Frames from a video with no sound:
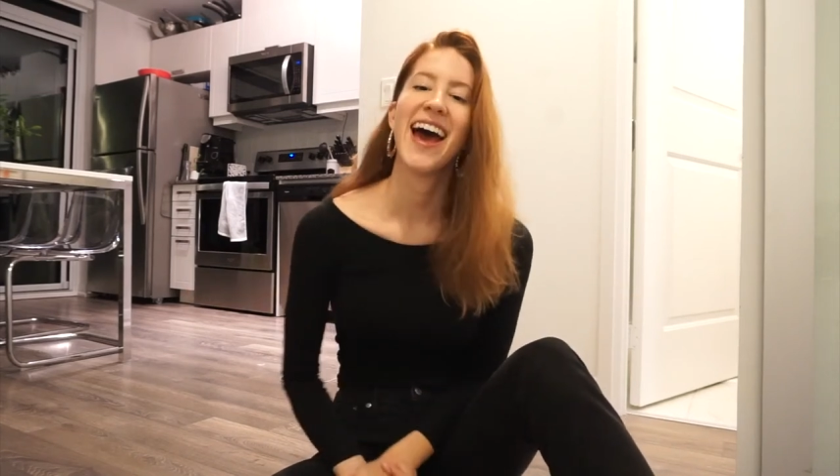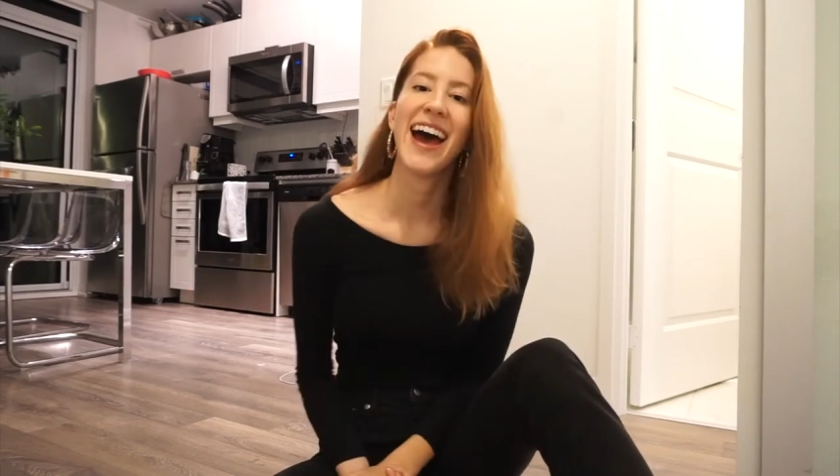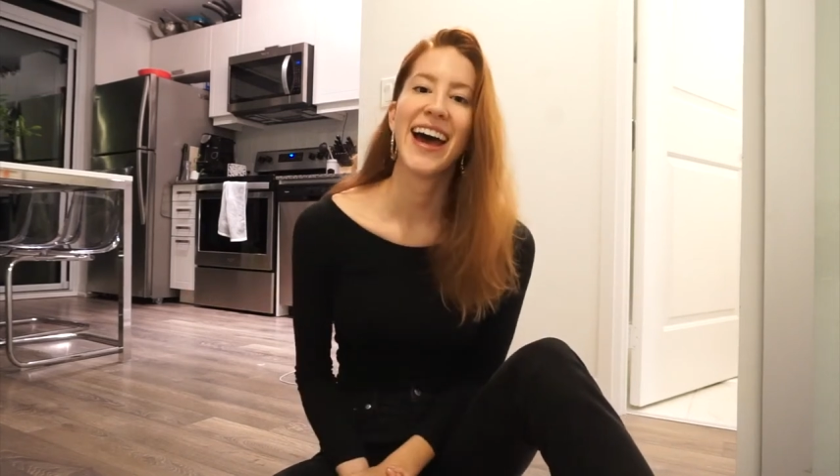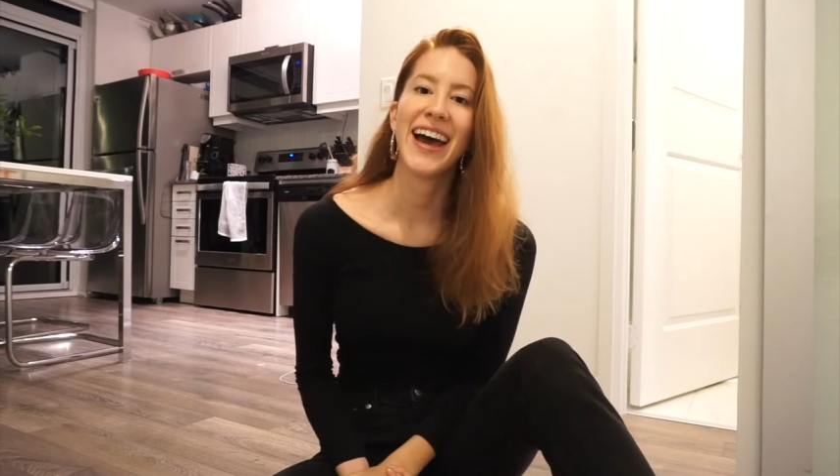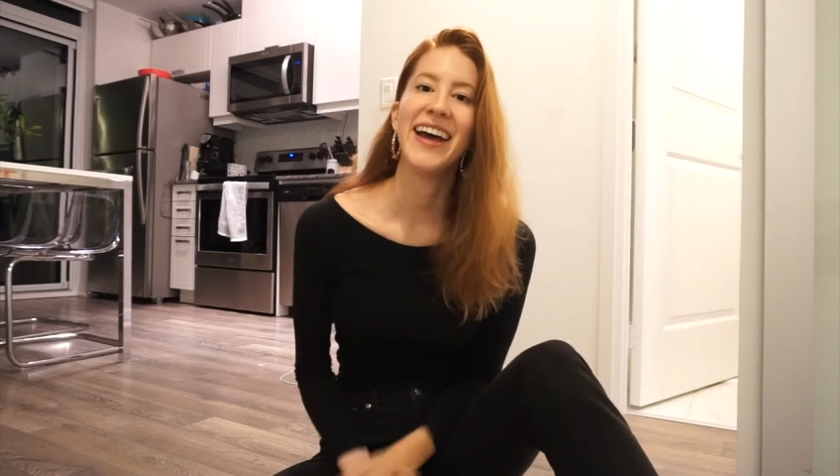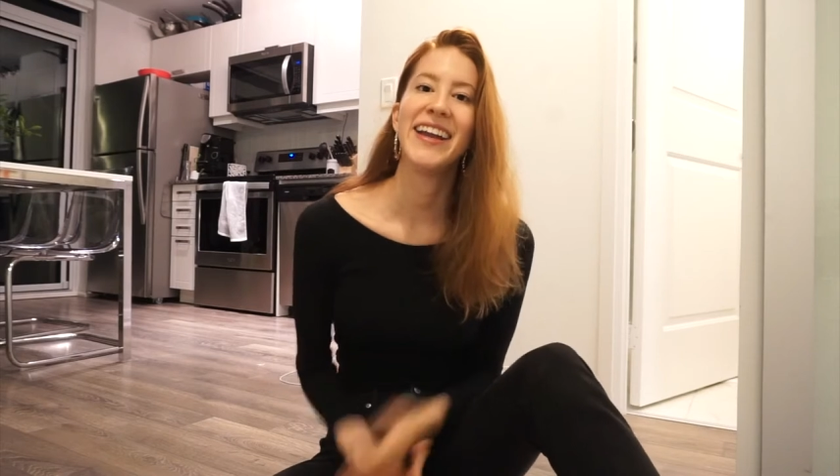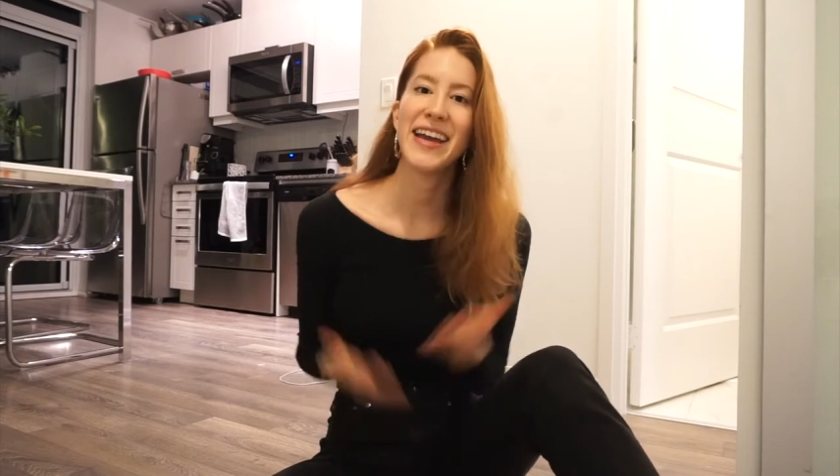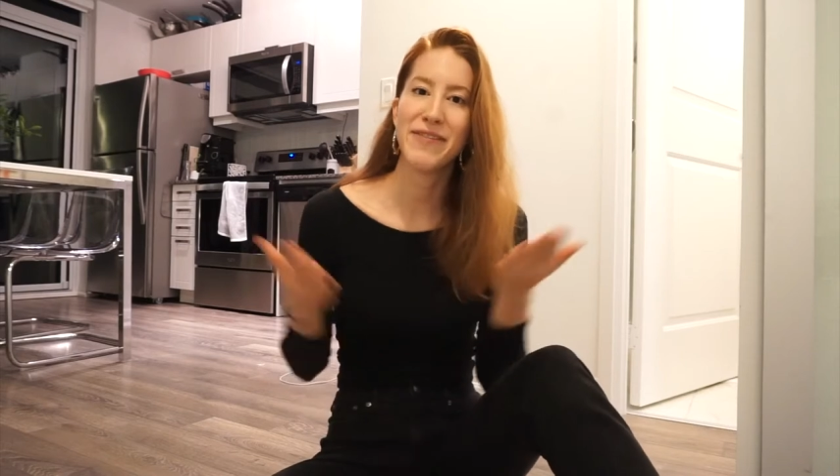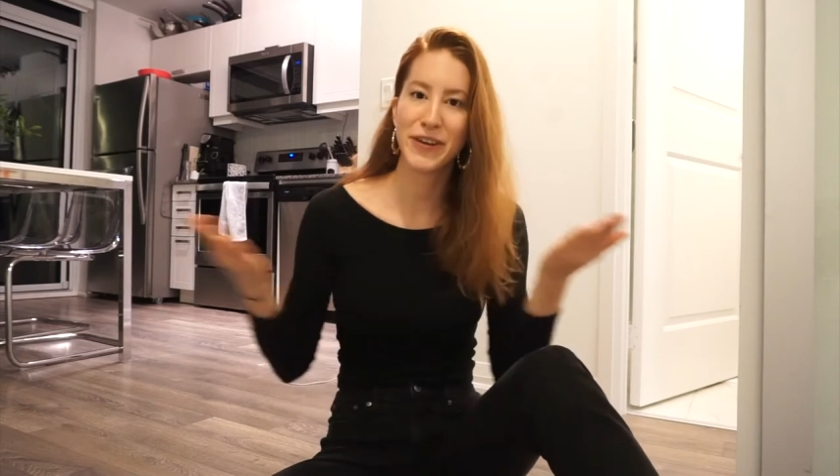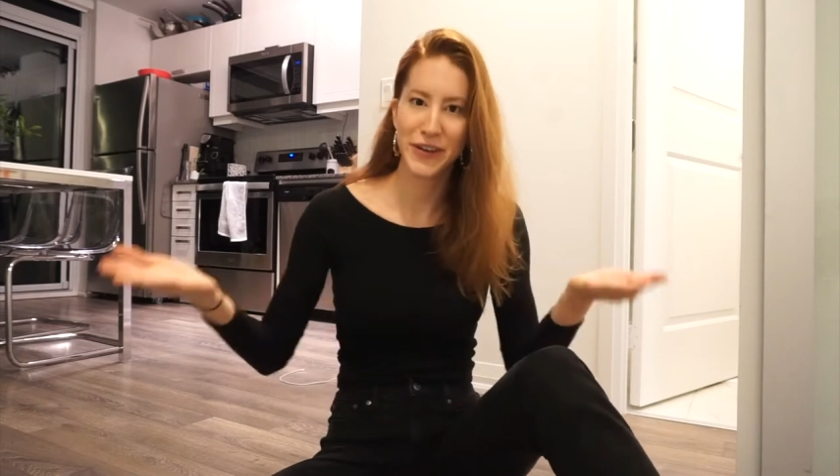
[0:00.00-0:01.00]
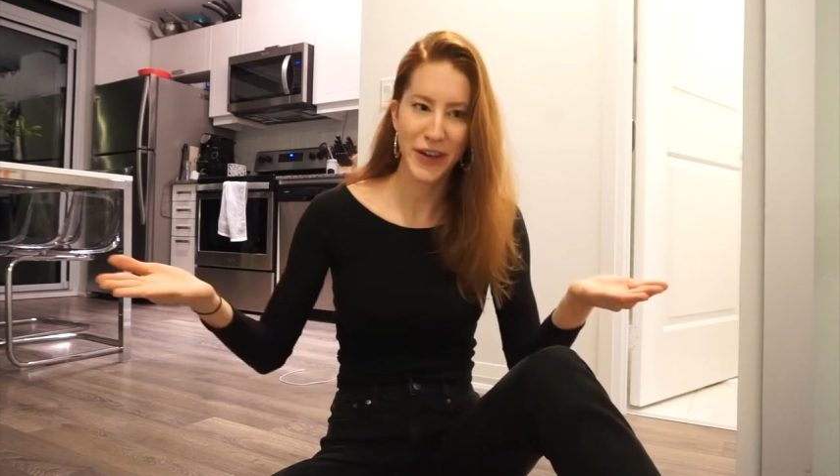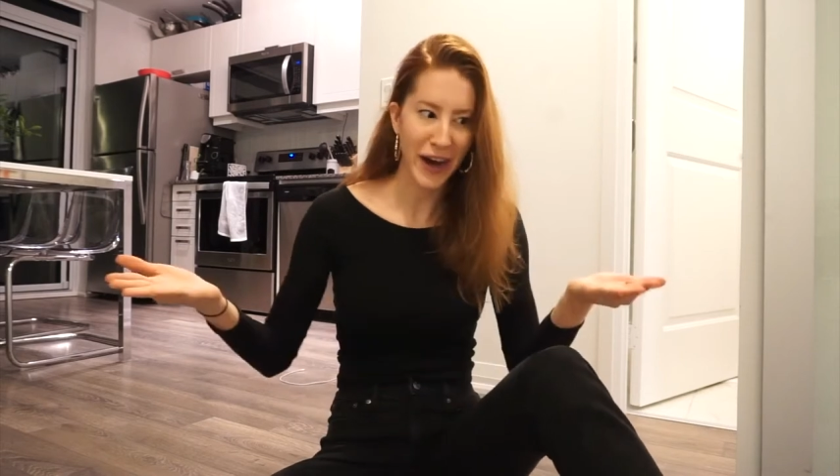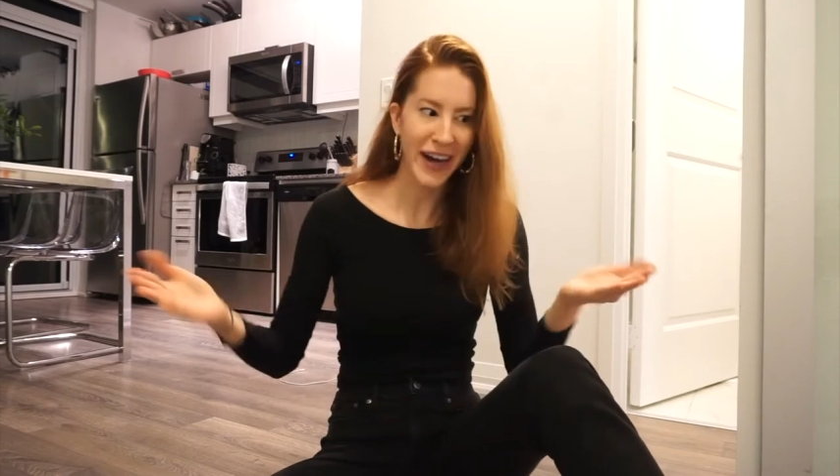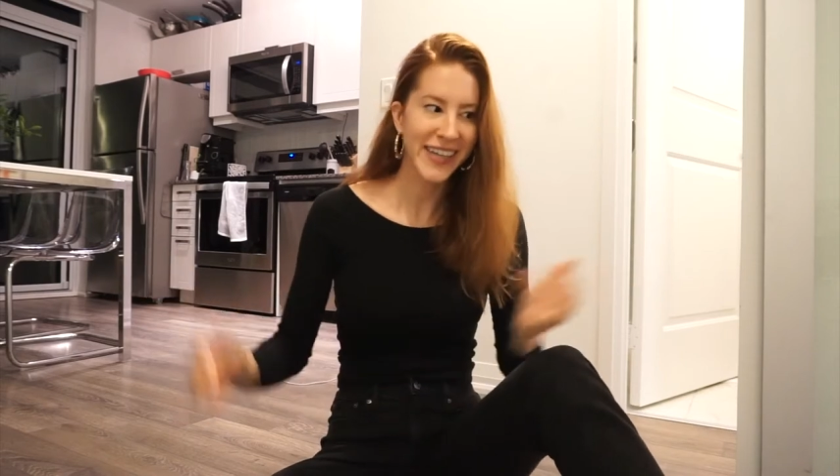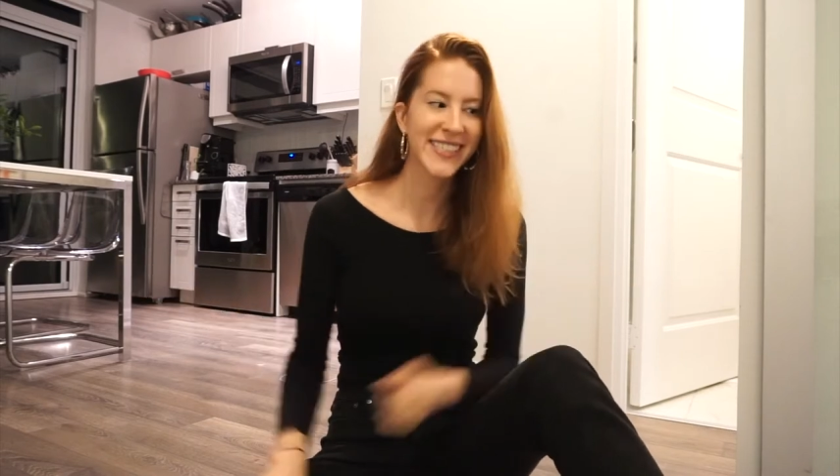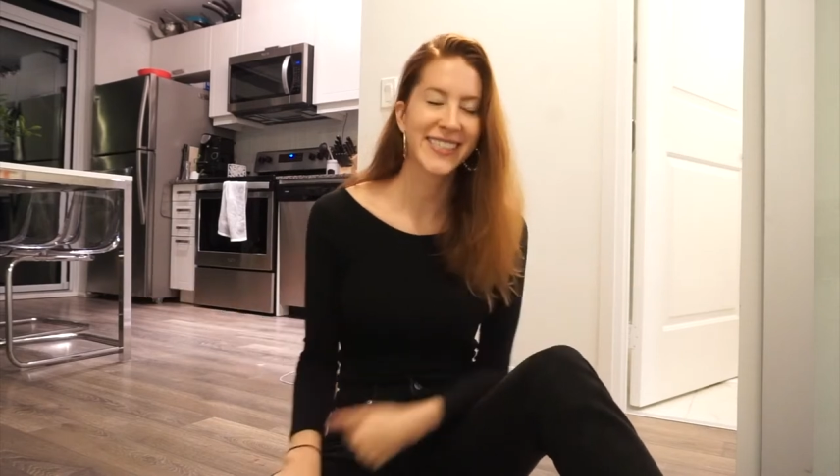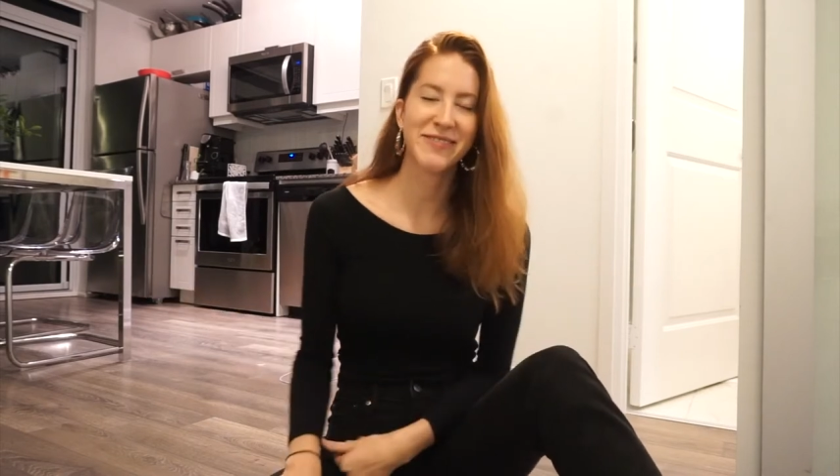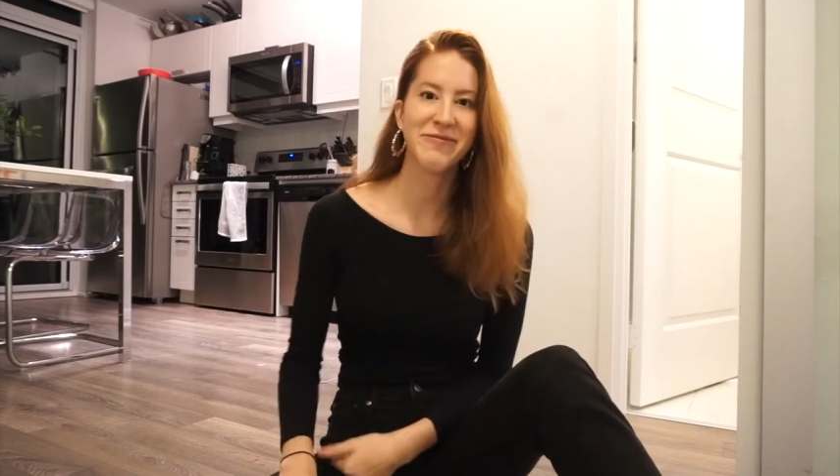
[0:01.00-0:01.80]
And if you're not,